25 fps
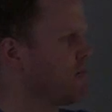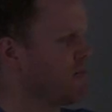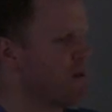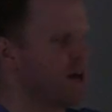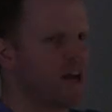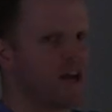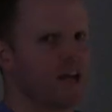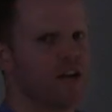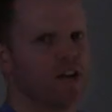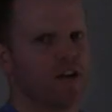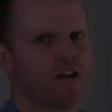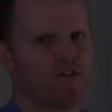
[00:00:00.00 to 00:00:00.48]
to
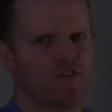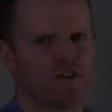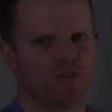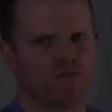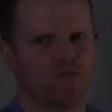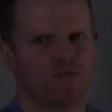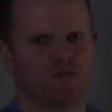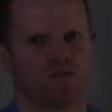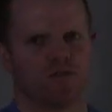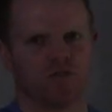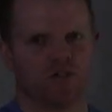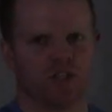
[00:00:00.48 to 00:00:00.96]
make
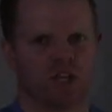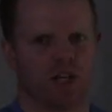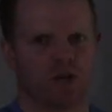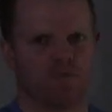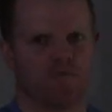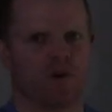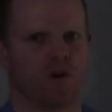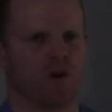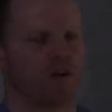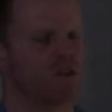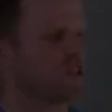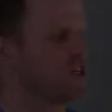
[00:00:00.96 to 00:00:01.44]
individual tick
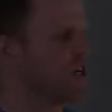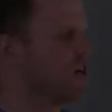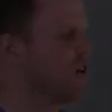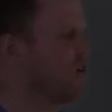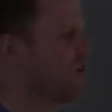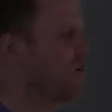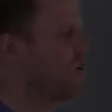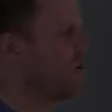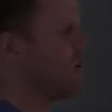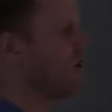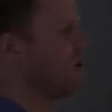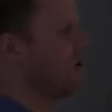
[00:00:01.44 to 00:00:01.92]
marks
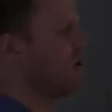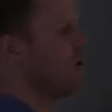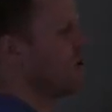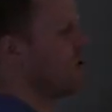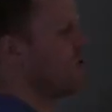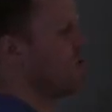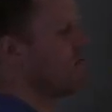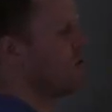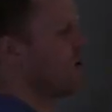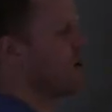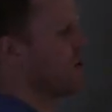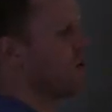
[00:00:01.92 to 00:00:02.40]
here,
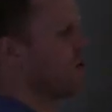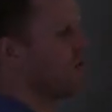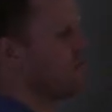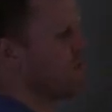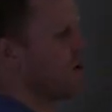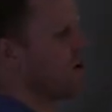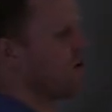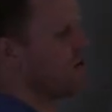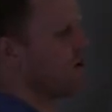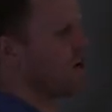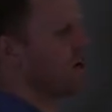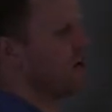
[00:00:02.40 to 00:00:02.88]
but the
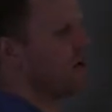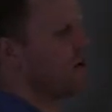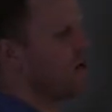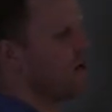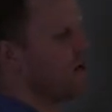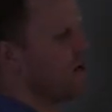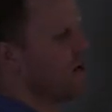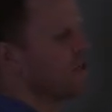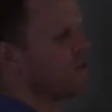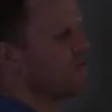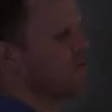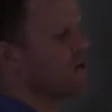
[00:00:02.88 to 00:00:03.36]

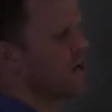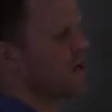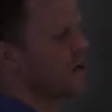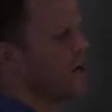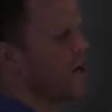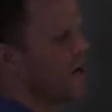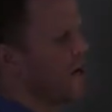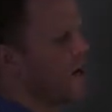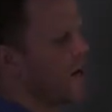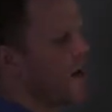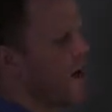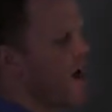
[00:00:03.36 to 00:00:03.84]
period has been
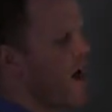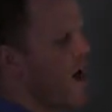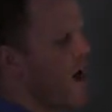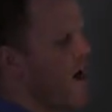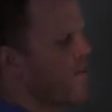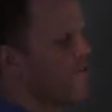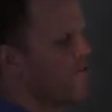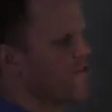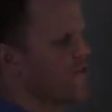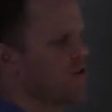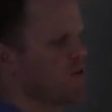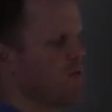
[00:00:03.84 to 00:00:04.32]
cut in
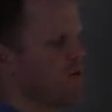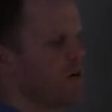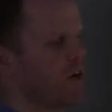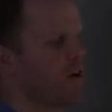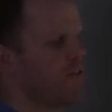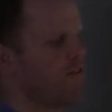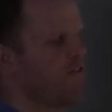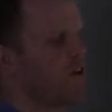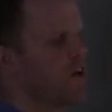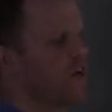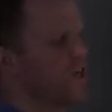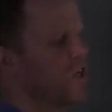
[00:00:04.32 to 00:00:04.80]
half, so we're going
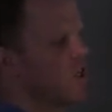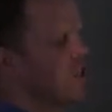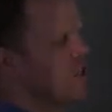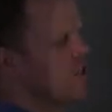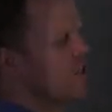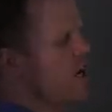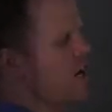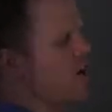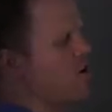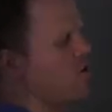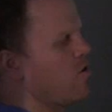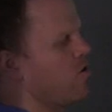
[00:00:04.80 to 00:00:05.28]
to finish a
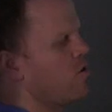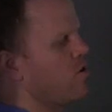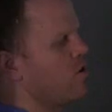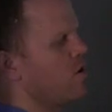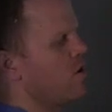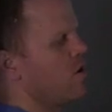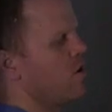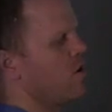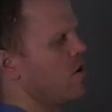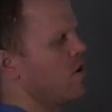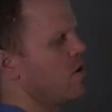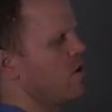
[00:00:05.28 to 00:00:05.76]
cycle
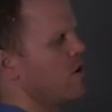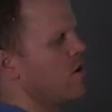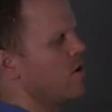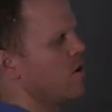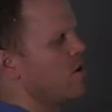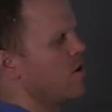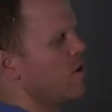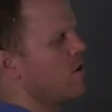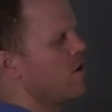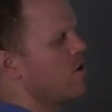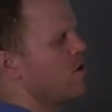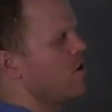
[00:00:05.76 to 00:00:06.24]

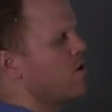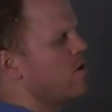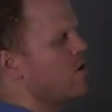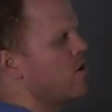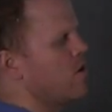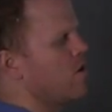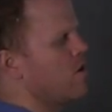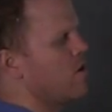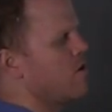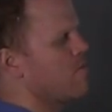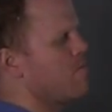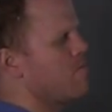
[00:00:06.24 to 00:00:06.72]

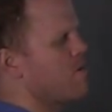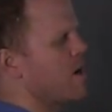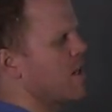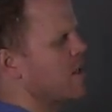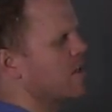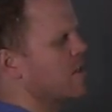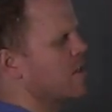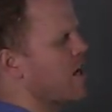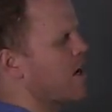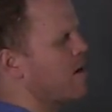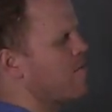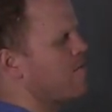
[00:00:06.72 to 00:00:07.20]
by
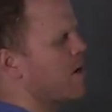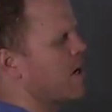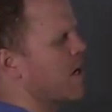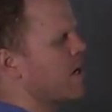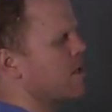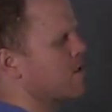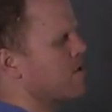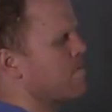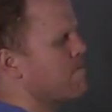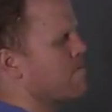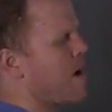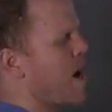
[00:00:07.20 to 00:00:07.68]
the time we
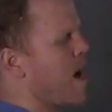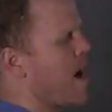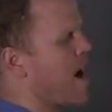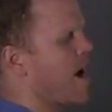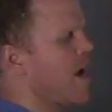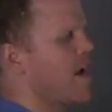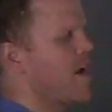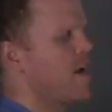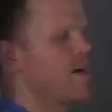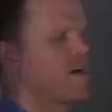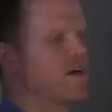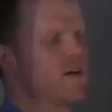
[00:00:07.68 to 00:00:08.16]
get to
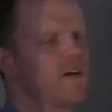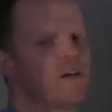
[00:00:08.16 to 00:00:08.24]
pi.